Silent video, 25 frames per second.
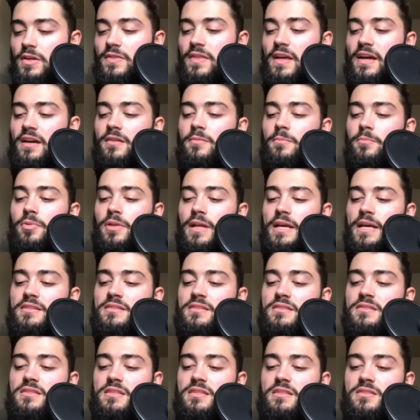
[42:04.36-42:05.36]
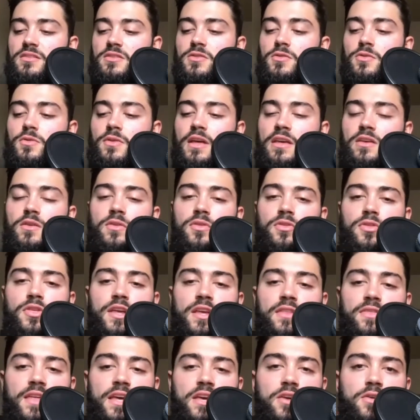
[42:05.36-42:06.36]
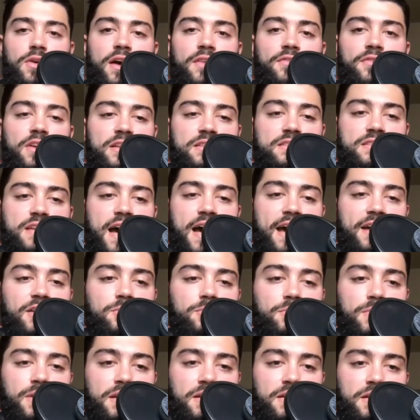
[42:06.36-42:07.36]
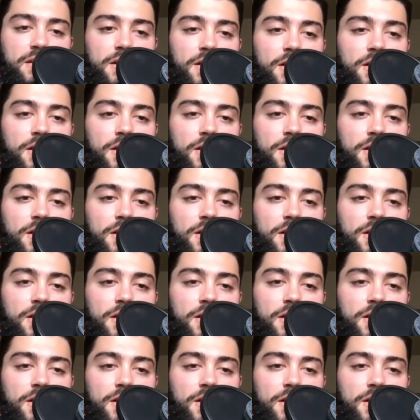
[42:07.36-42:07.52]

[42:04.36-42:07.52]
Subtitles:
that complacency too, that you think that you have an entitlement